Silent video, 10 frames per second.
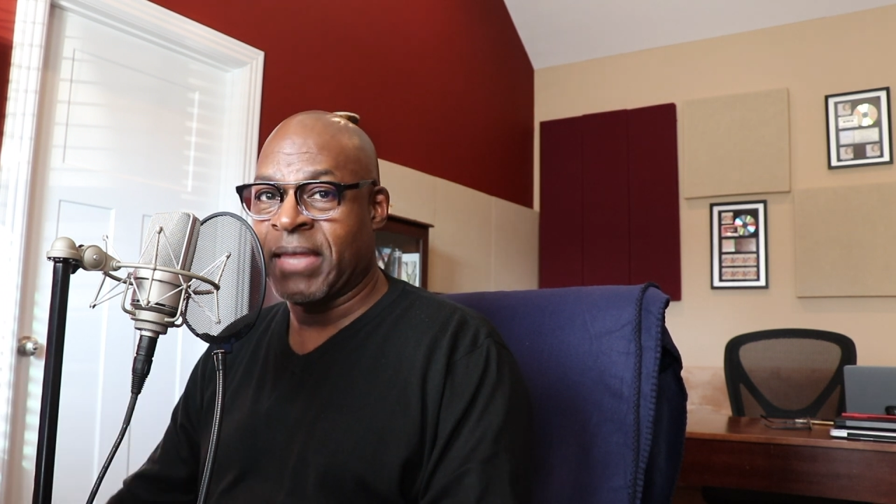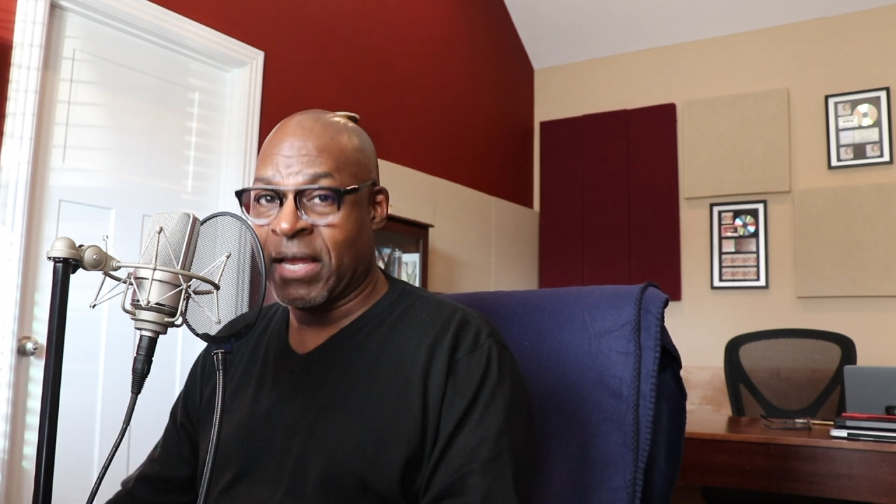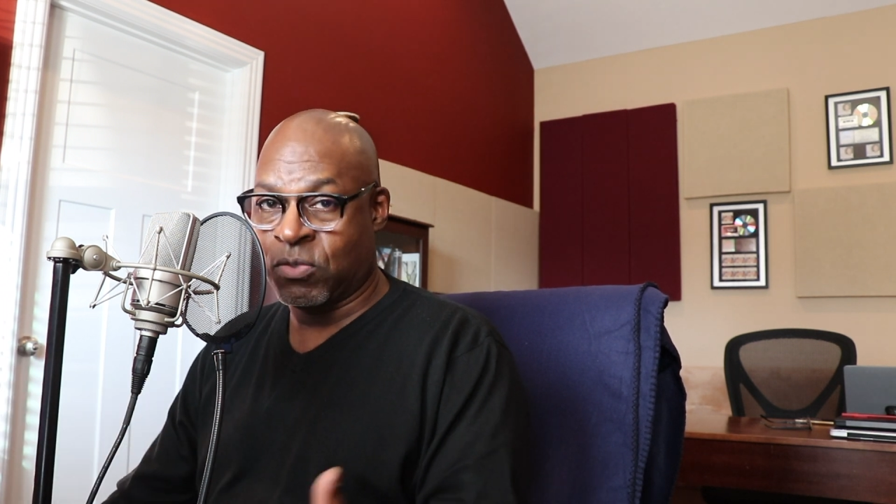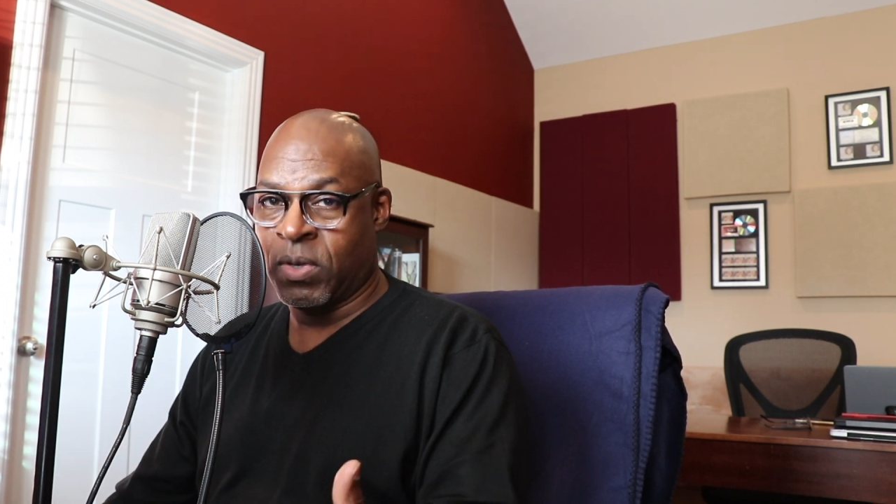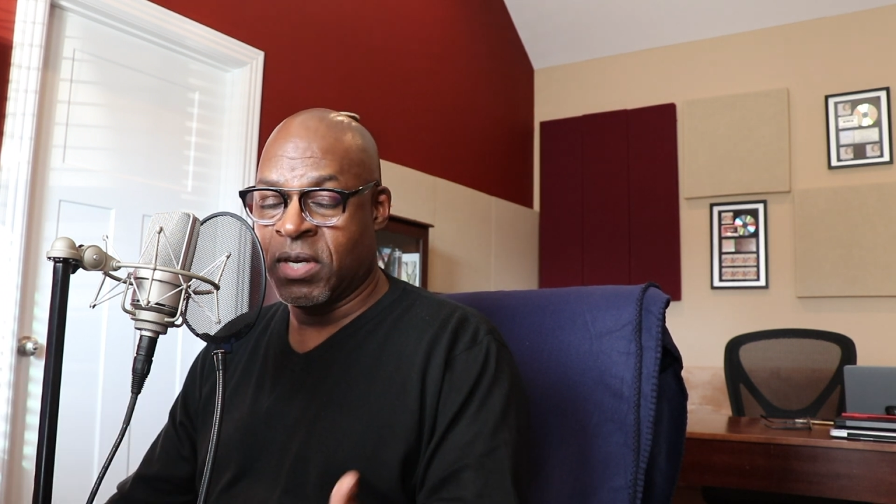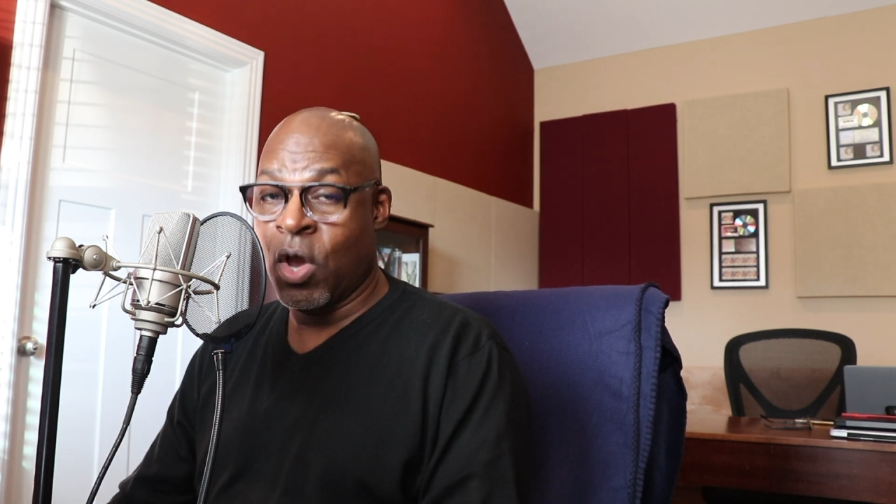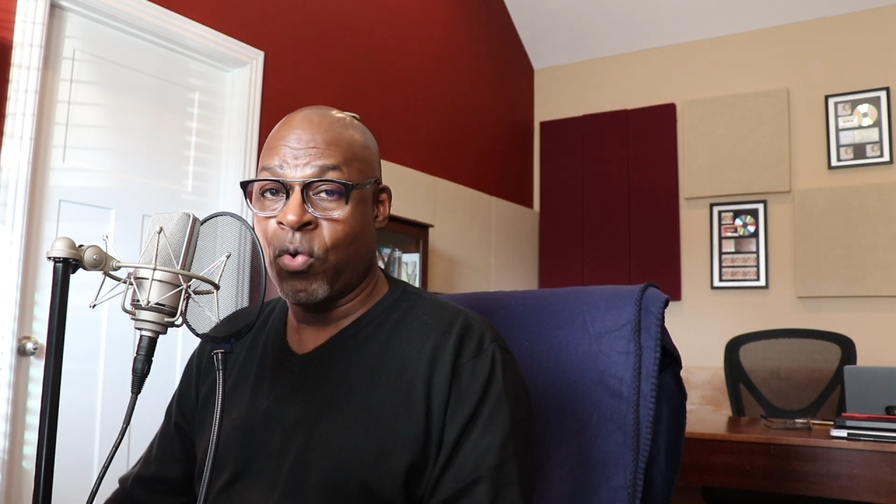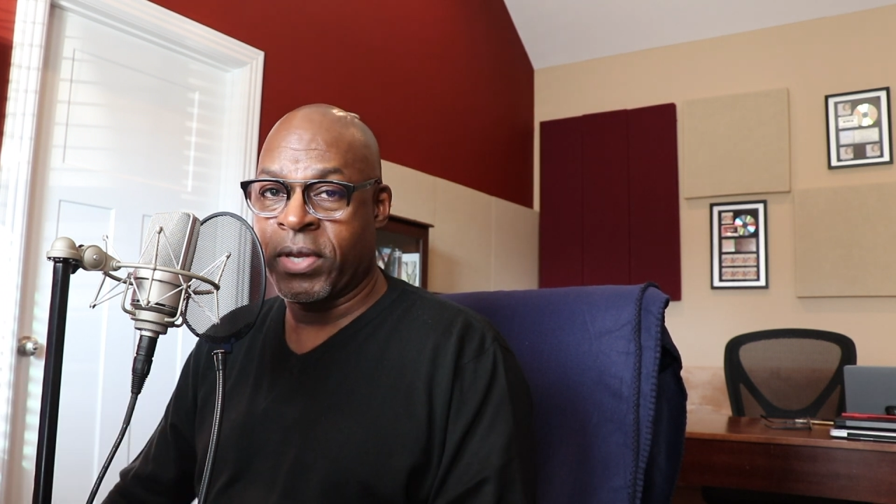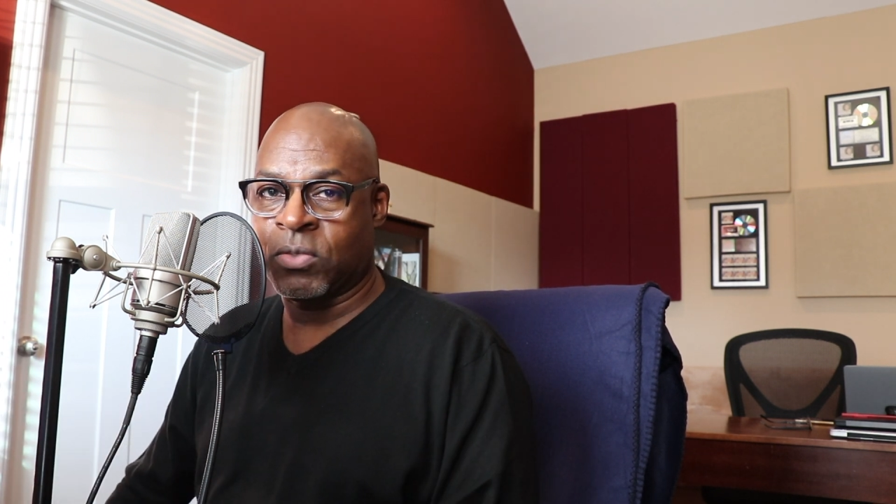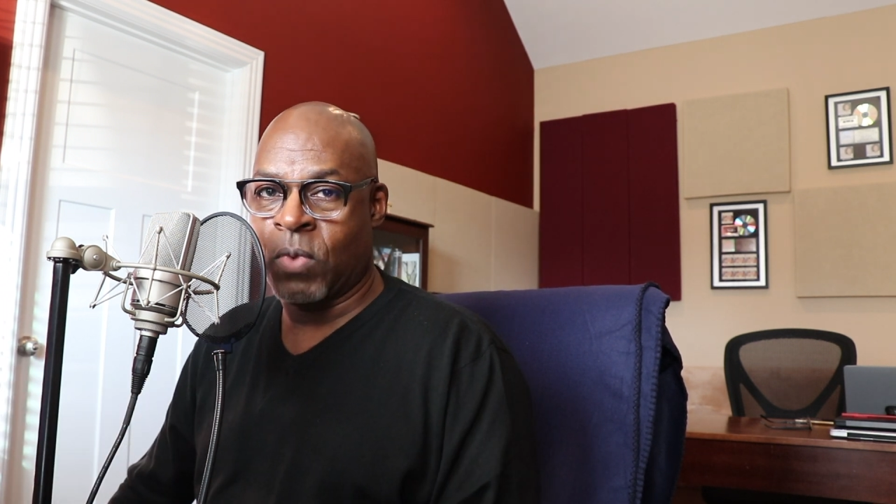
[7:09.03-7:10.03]
that's what
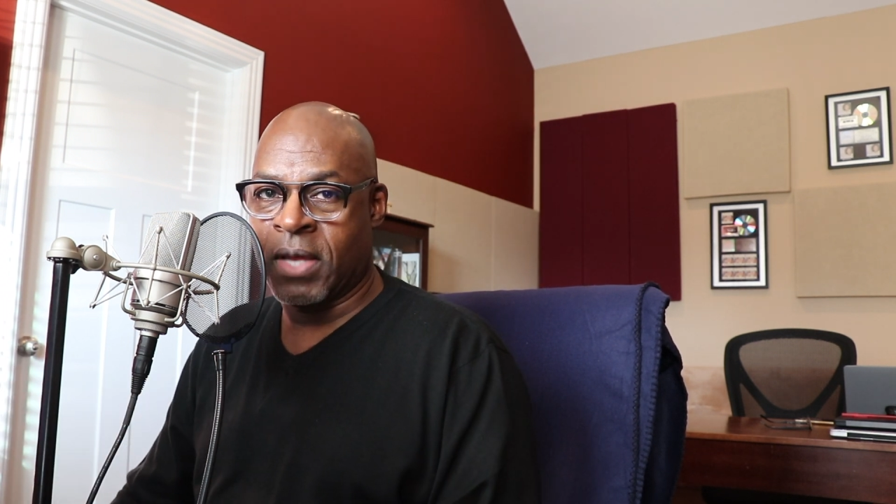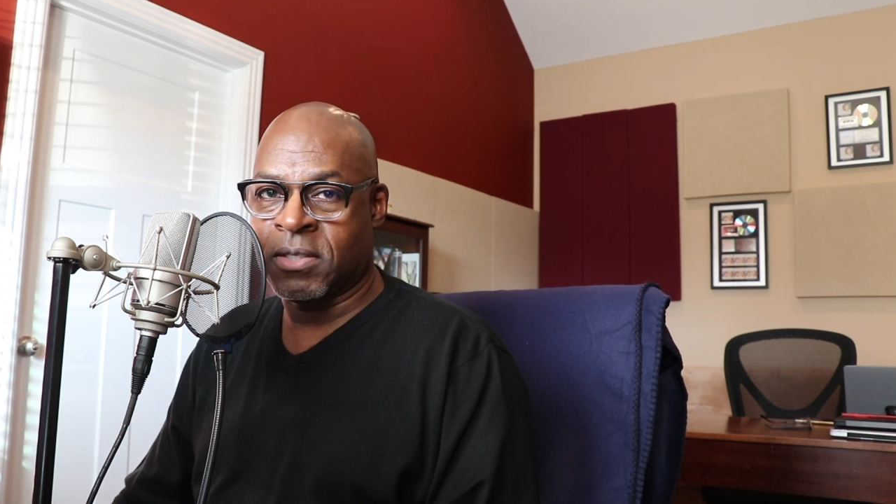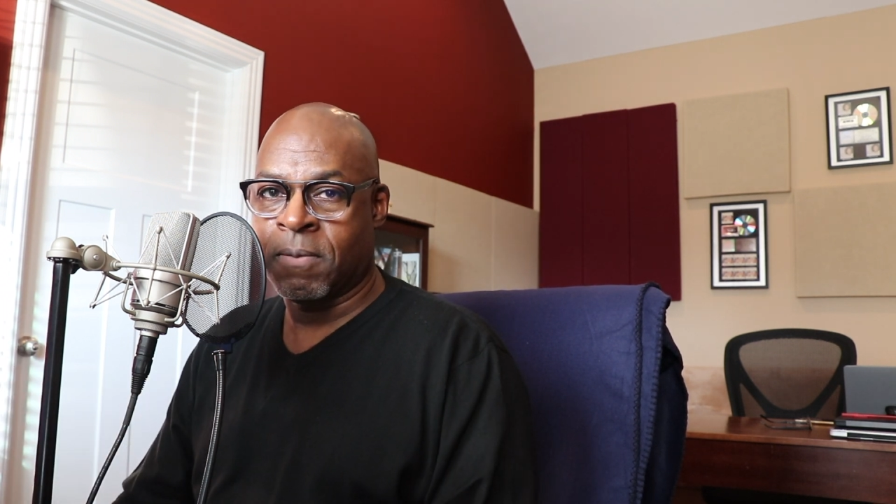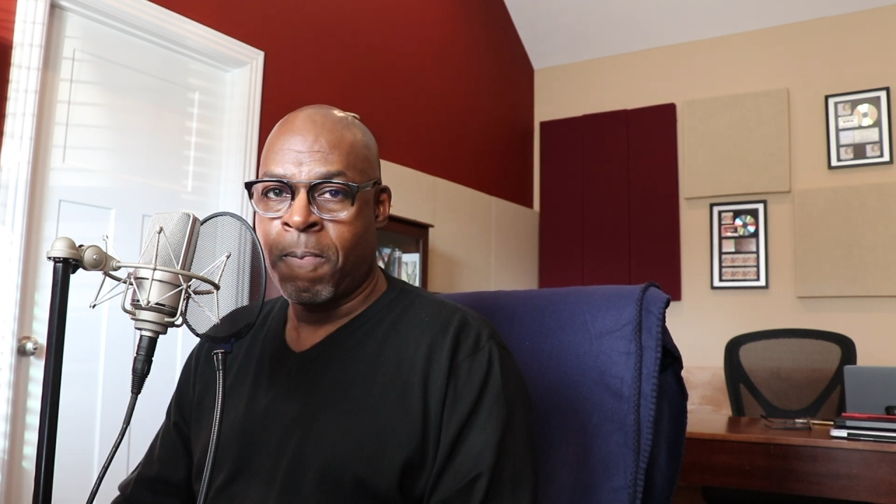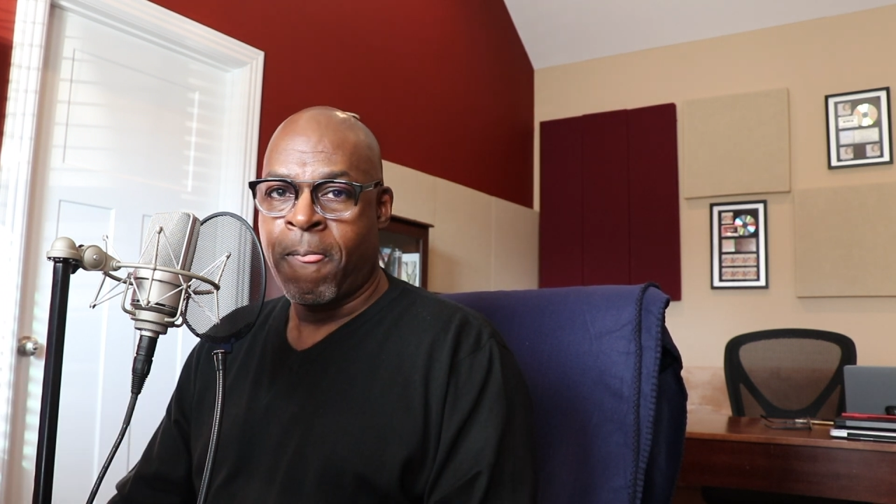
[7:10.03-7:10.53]
notice was.